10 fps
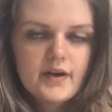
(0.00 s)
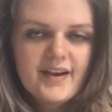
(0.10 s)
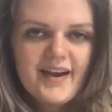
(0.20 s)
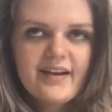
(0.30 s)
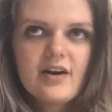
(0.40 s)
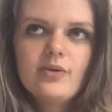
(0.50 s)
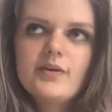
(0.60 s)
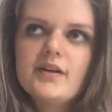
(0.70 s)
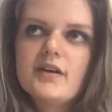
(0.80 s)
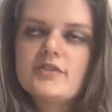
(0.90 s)
I
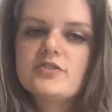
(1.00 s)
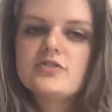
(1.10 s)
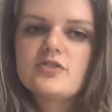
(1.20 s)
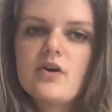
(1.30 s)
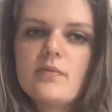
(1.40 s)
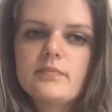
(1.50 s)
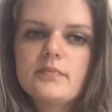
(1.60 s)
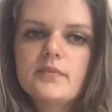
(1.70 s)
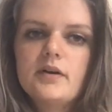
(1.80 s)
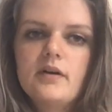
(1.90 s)
already had
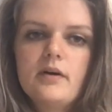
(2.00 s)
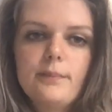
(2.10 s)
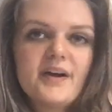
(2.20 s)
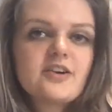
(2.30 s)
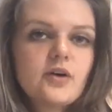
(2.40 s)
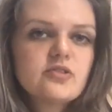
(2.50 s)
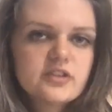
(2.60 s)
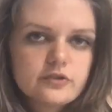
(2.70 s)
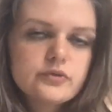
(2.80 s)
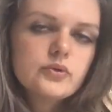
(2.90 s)
some background
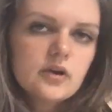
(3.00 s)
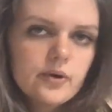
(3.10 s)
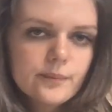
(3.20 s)
in food law.